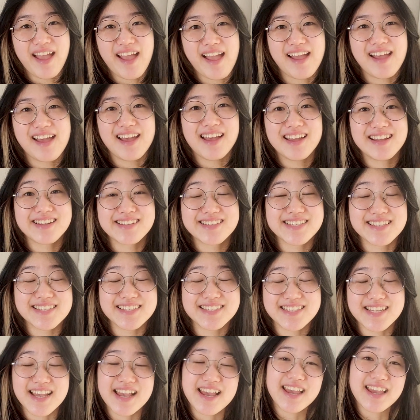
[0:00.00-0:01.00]
and
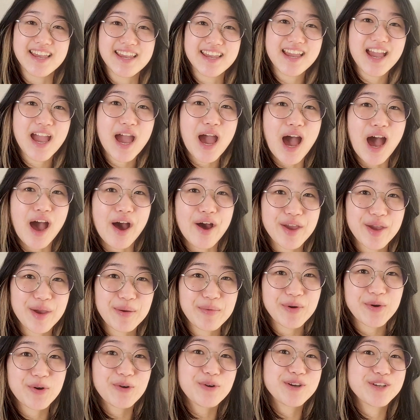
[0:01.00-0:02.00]
today I
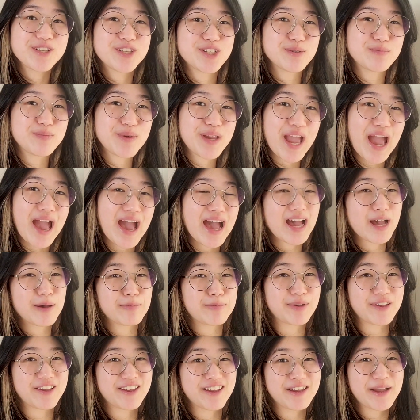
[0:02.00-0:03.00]
am going to be
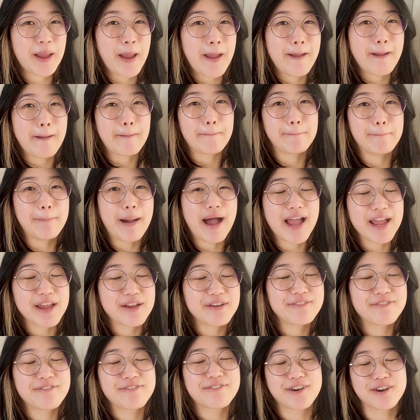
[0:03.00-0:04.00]
having
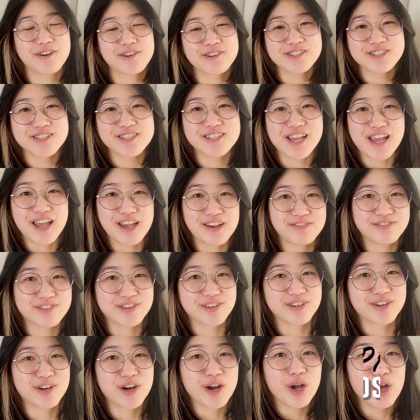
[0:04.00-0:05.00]
my first
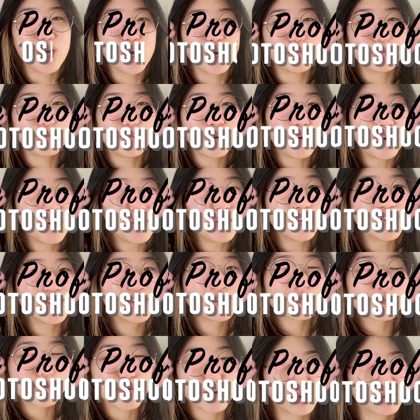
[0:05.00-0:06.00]
ever
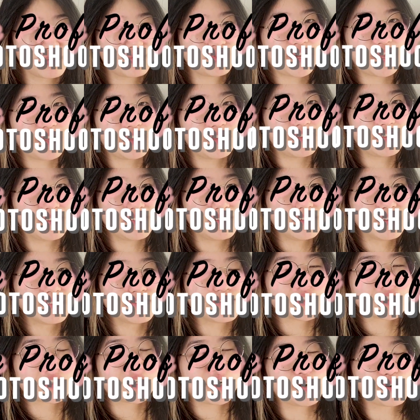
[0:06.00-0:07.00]
pole profile
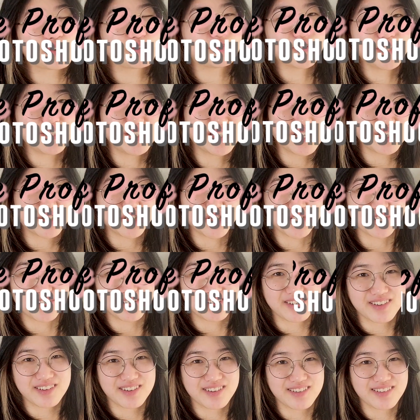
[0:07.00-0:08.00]
photography session.
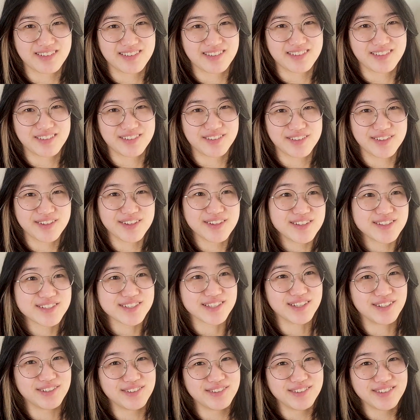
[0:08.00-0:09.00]

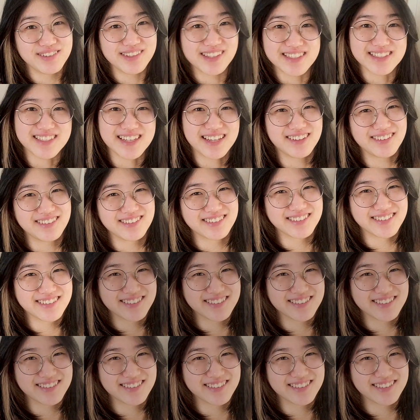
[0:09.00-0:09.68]
So let's go.